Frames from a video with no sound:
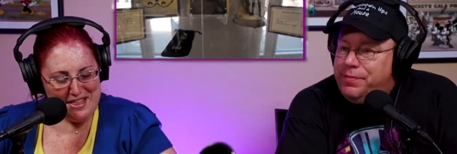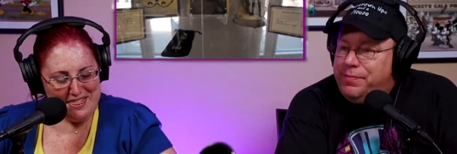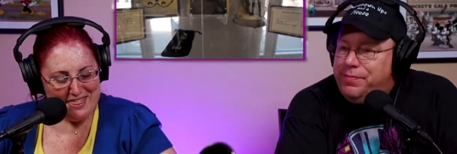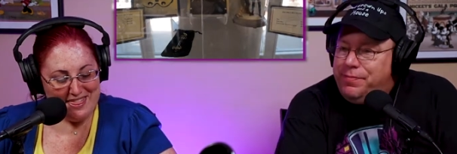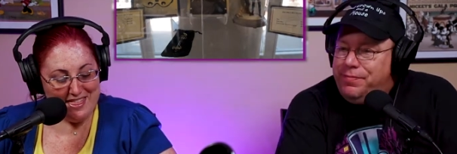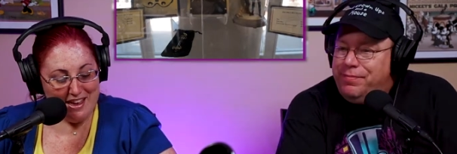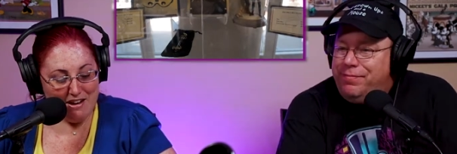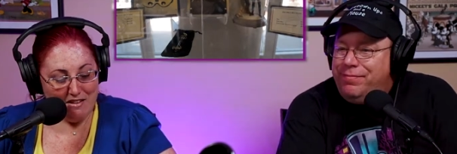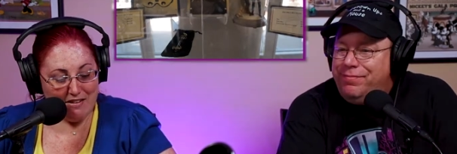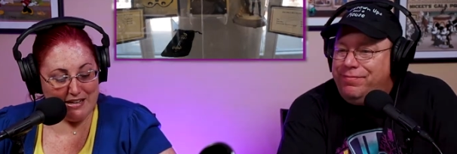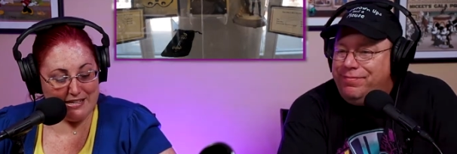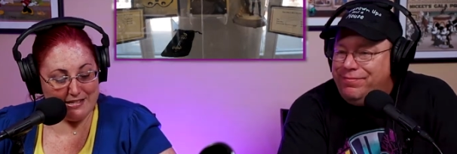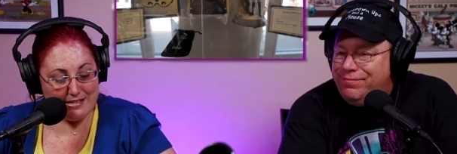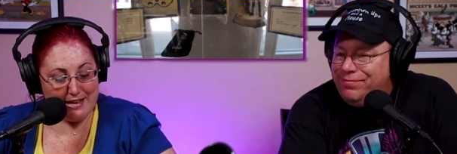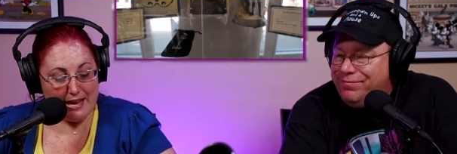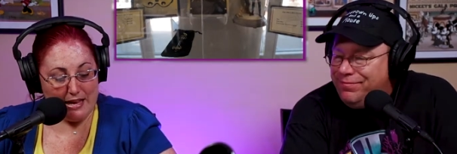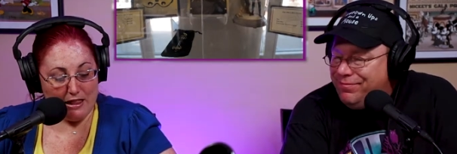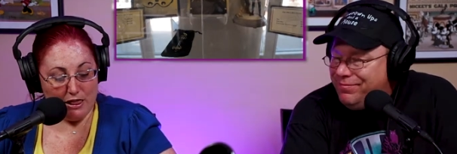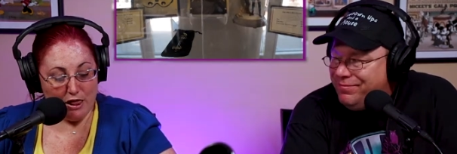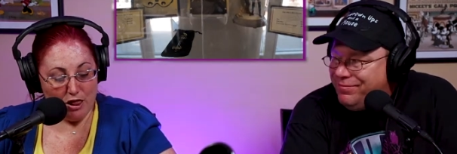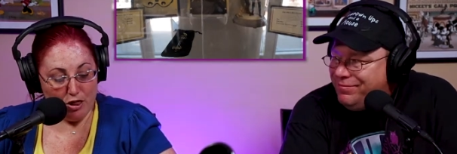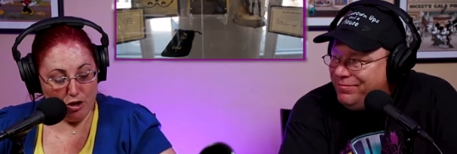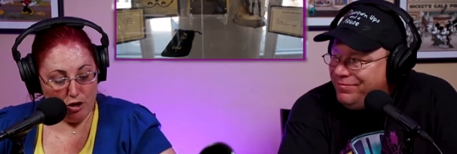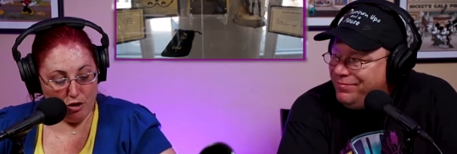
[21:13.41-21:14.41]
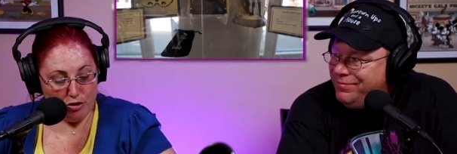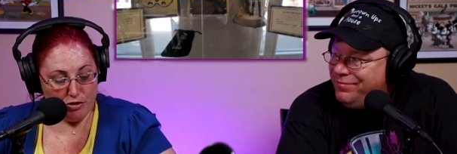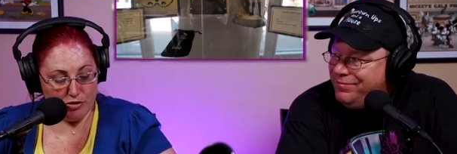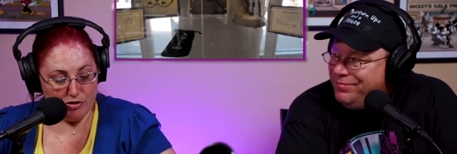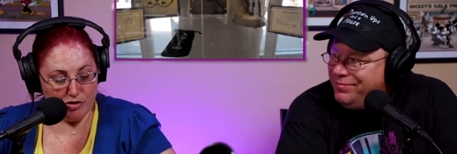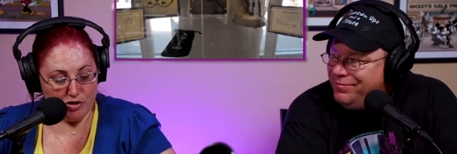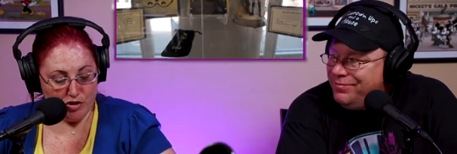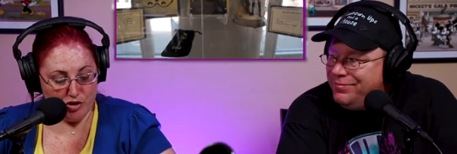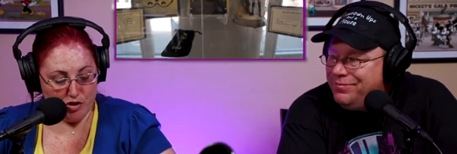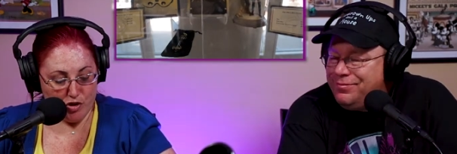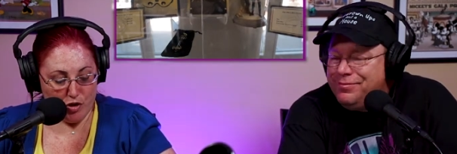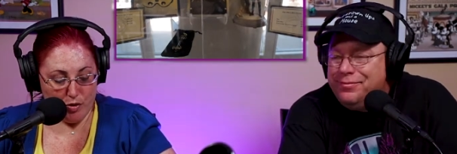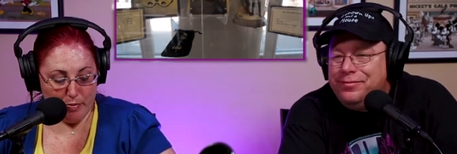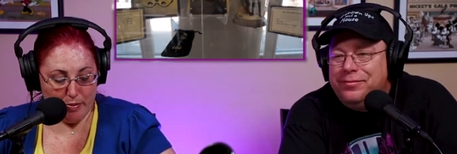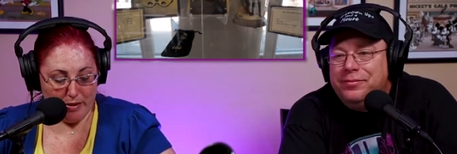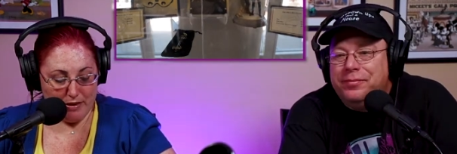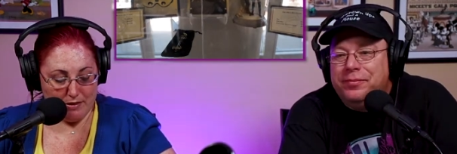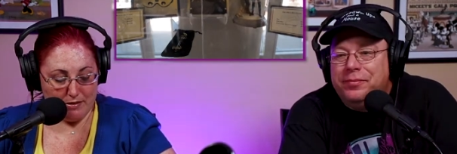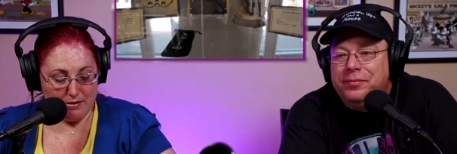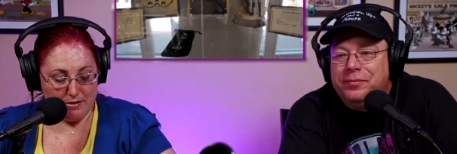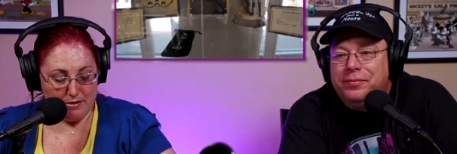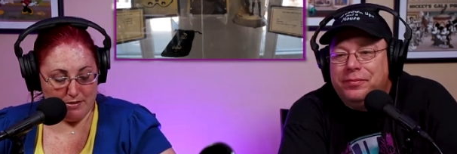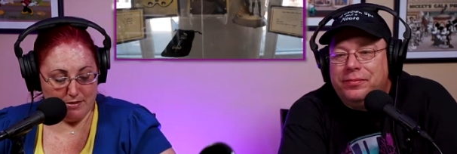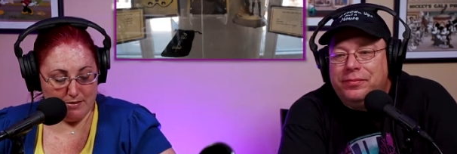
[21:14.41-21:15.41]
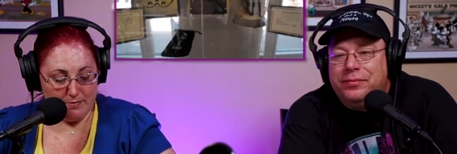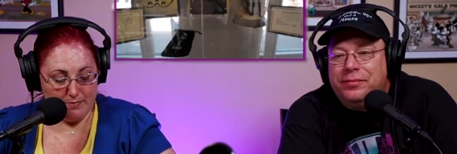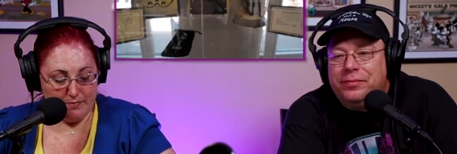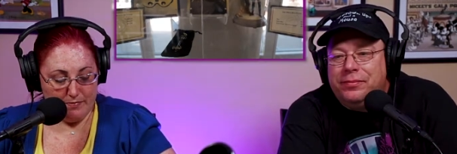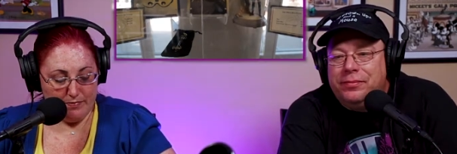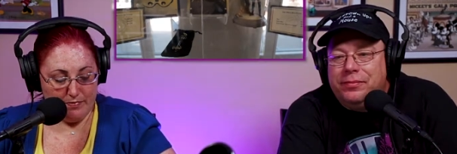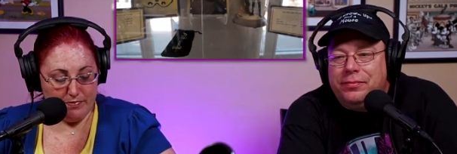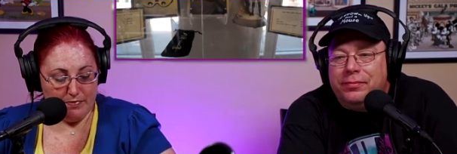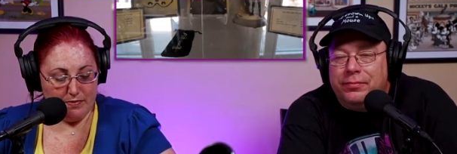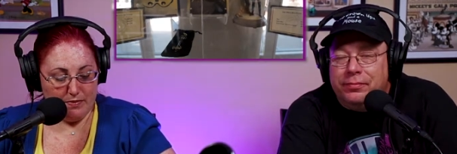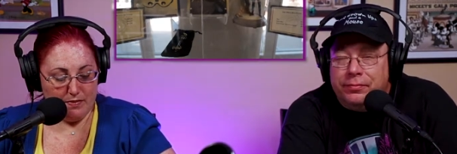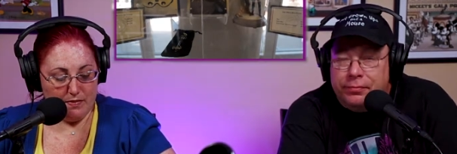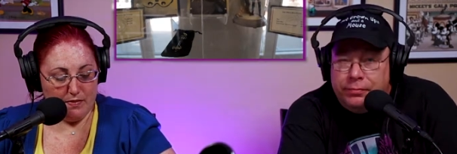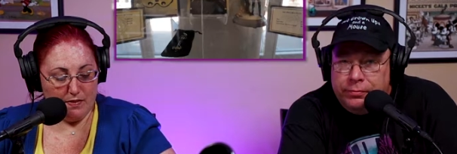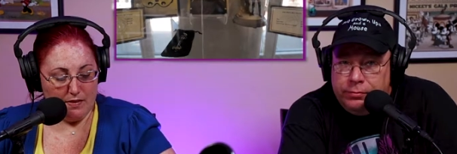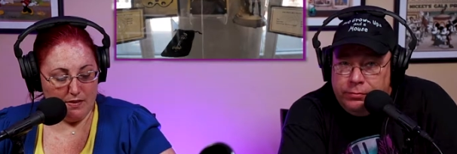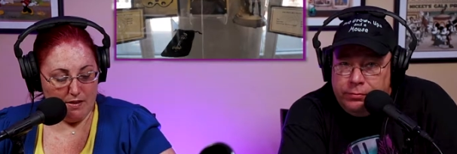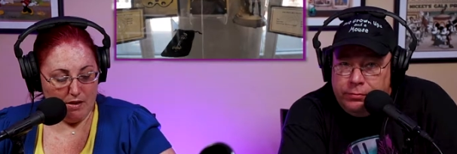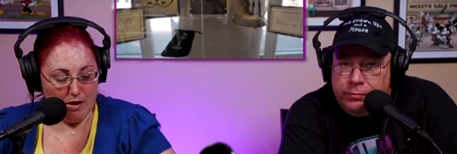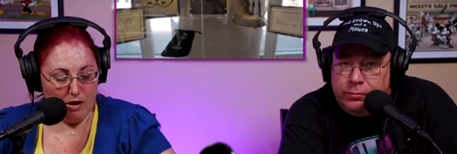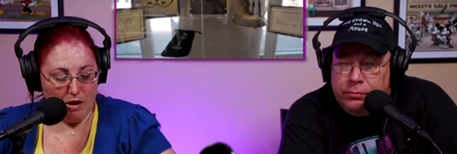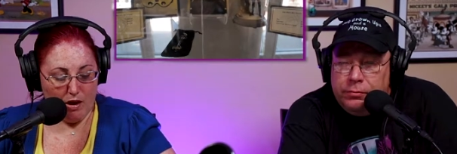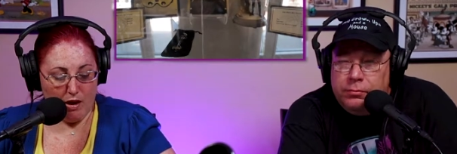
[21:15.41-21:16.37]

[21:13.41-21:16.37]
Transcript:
Speaker 1: There is a large Starbucks mm-hmm.